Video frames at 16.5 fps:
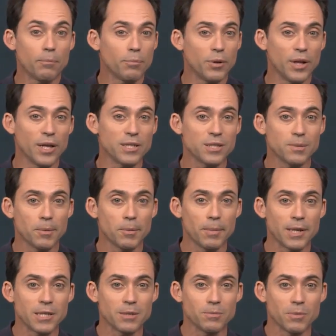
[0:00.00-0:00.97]
plus the
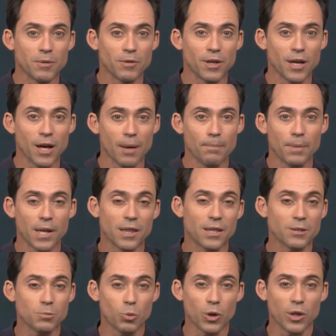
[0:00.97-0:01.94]
momentum of the cup. But at
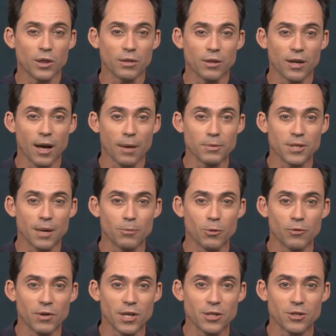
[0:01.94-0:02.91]
this point, the cup's not
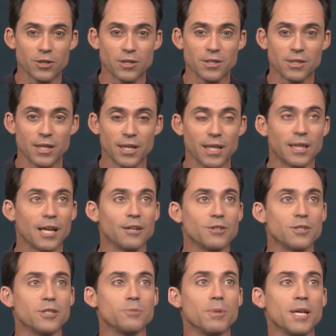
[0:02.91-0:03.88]
moving. It's just sitting there
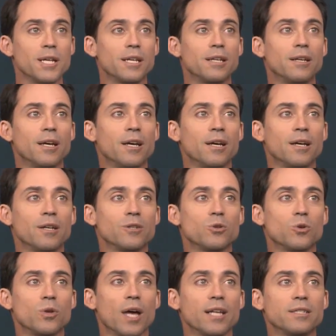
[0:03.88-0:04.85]
suspended.
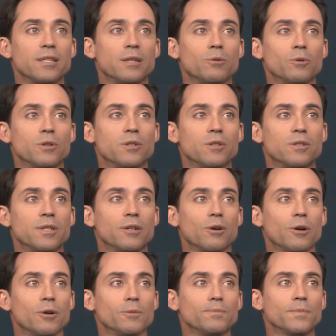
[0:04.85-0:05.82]
So that's equal to
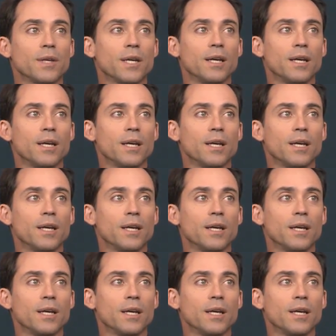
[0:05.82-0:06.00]
0.